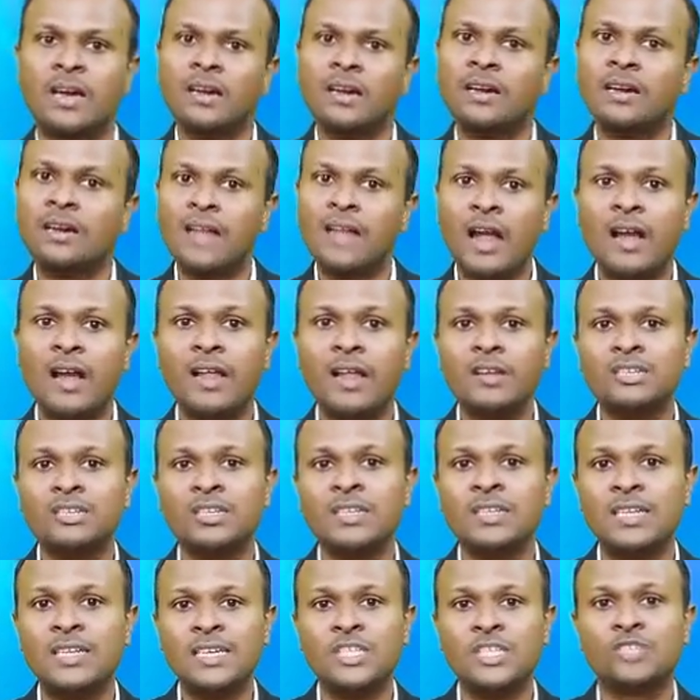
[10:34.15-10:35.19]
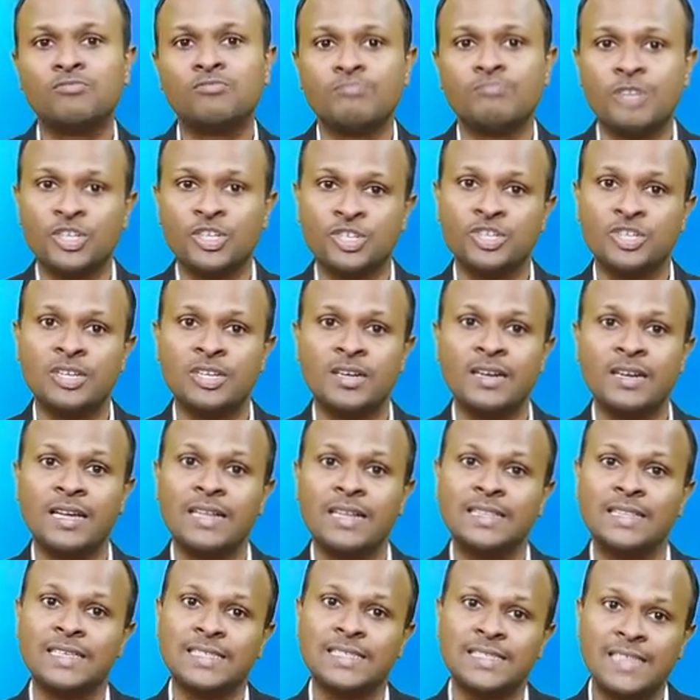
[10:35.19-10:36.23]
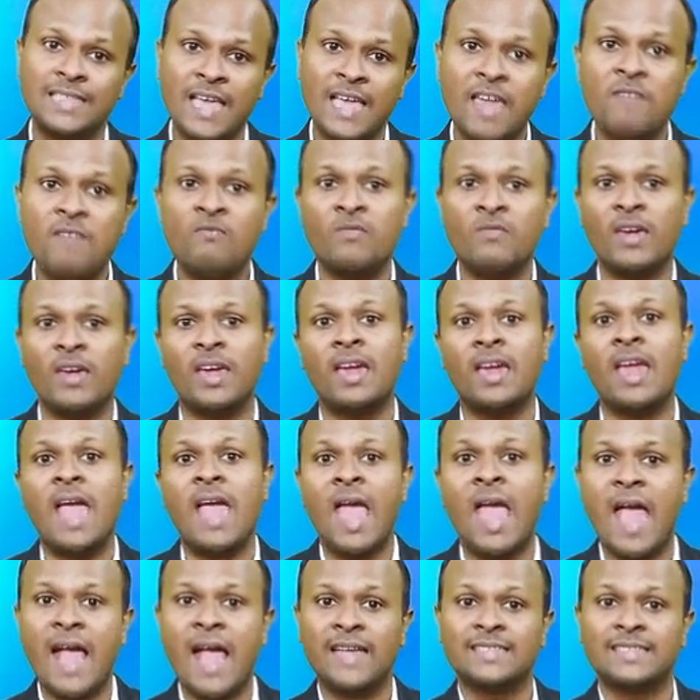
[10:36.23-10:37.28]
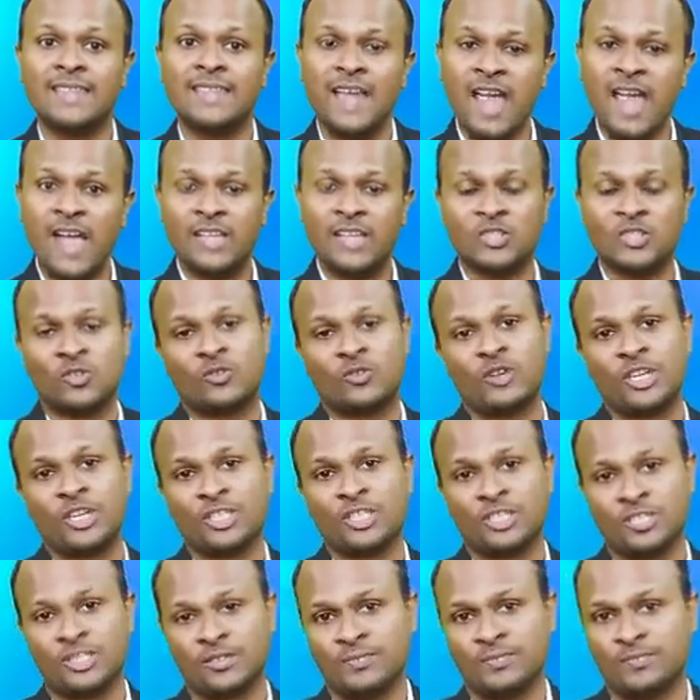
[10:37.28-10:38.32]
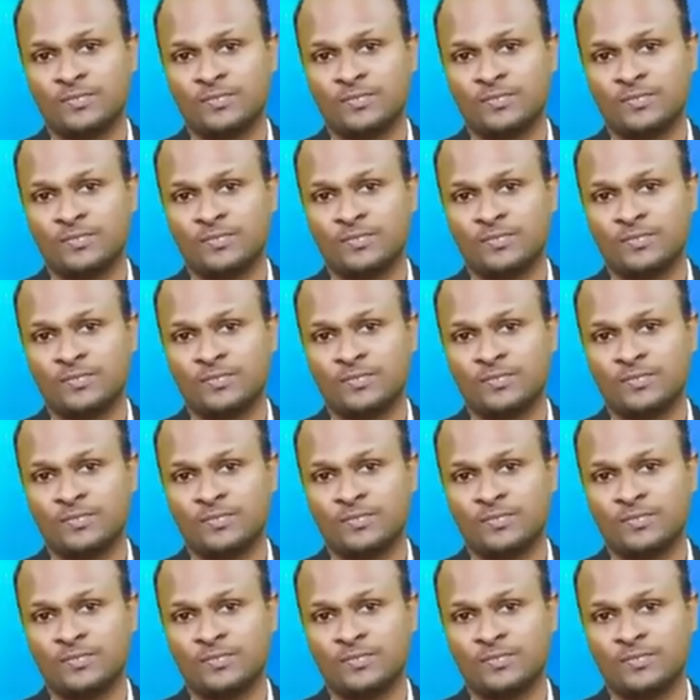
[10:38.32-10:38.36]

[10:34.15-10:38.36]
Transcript: Retardation is measured in the same way as the acceleration.